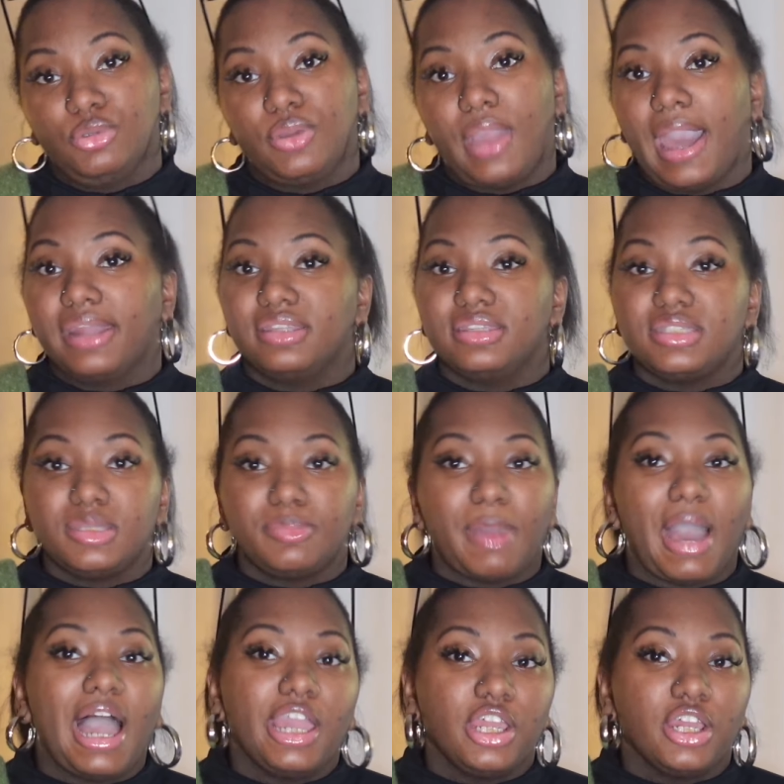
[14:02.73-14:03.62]
you got
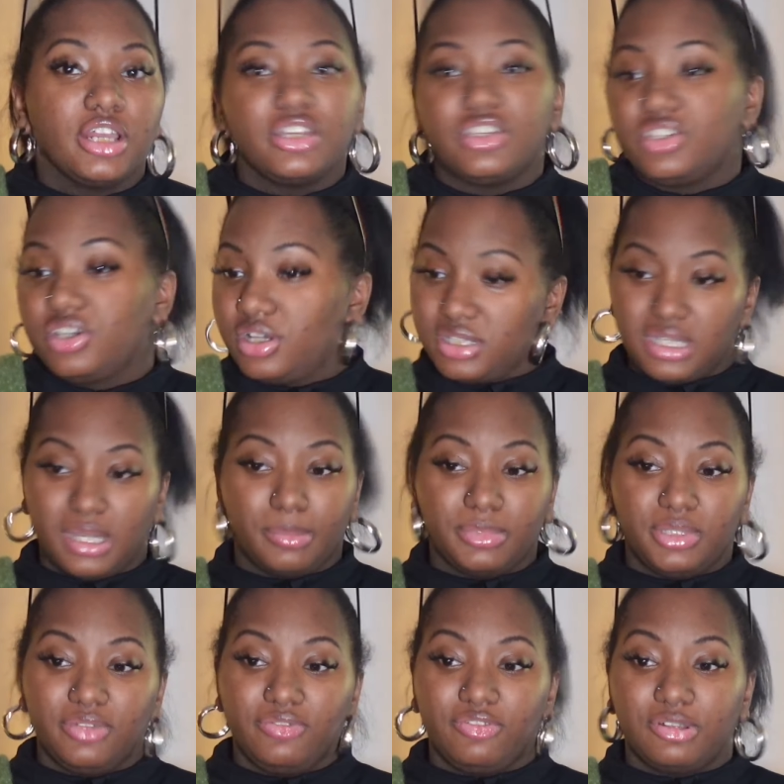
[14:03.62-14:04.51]
inspired, took
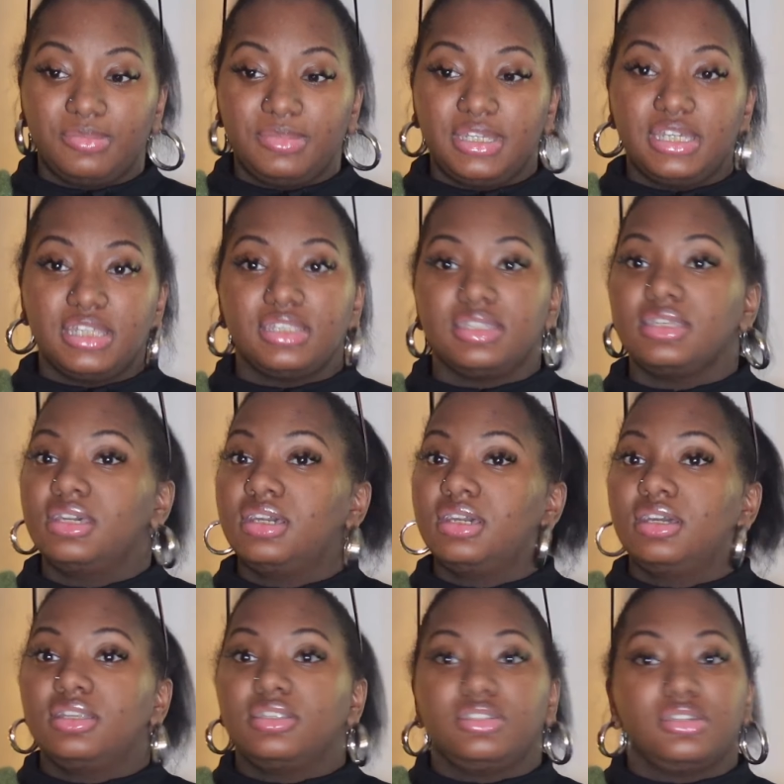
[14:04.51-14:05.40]
something from this,
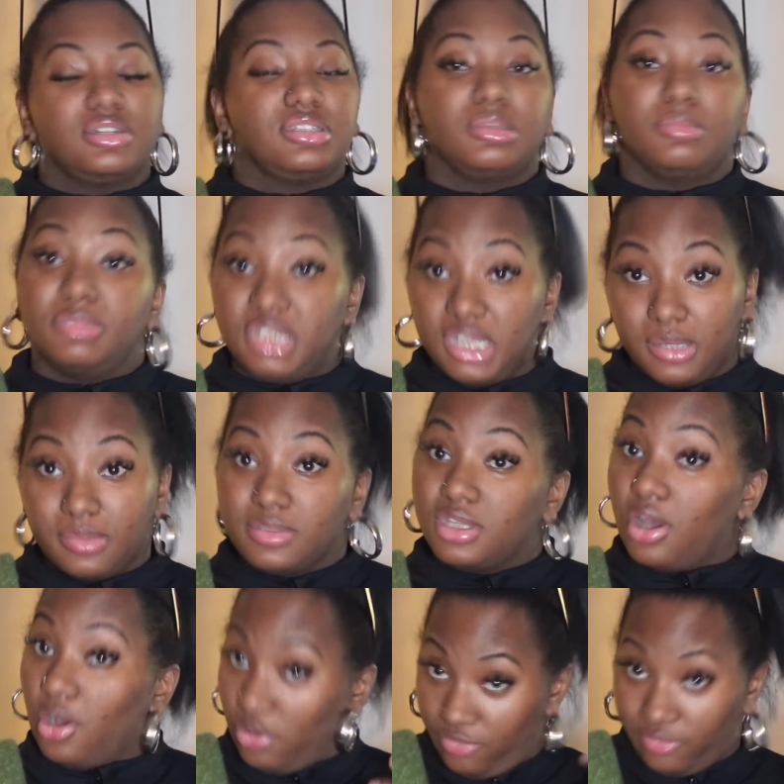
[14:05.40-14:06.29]
took some
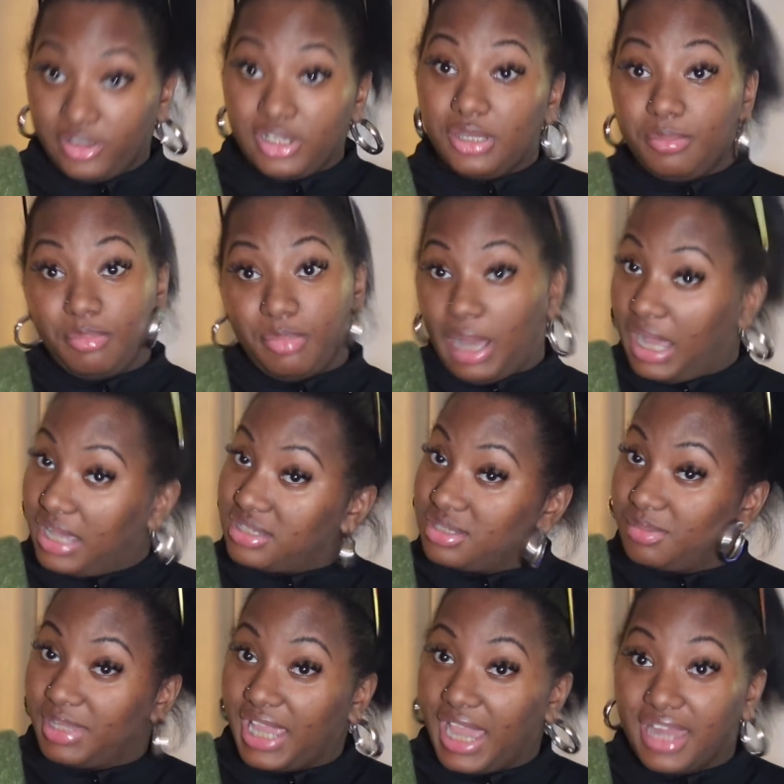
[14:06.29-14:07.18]
tips, hopefully
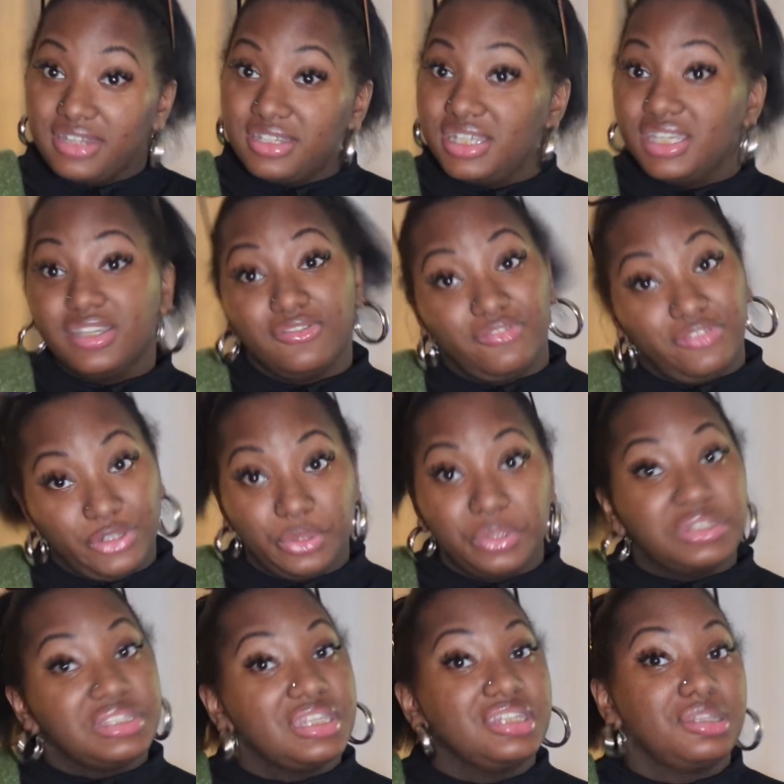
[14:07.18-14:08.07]
possibly got
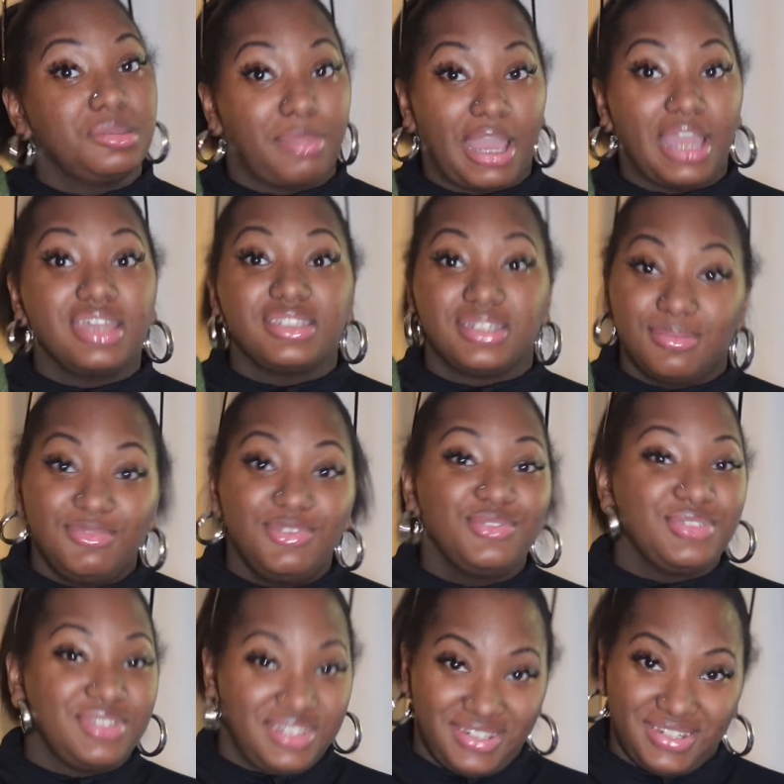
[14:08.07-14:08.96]
de-influenced into buying some
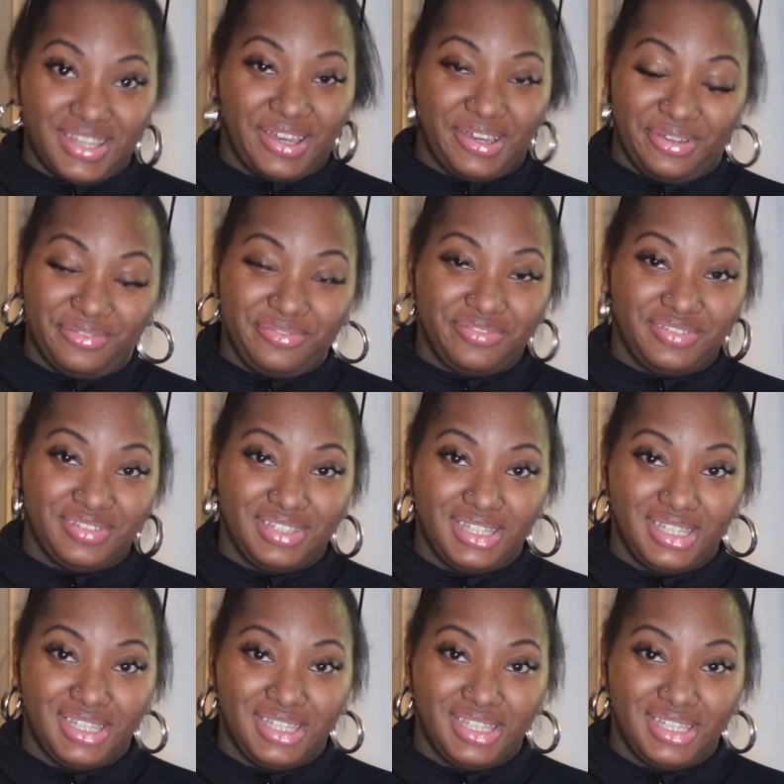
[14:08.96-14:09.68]
new stuff.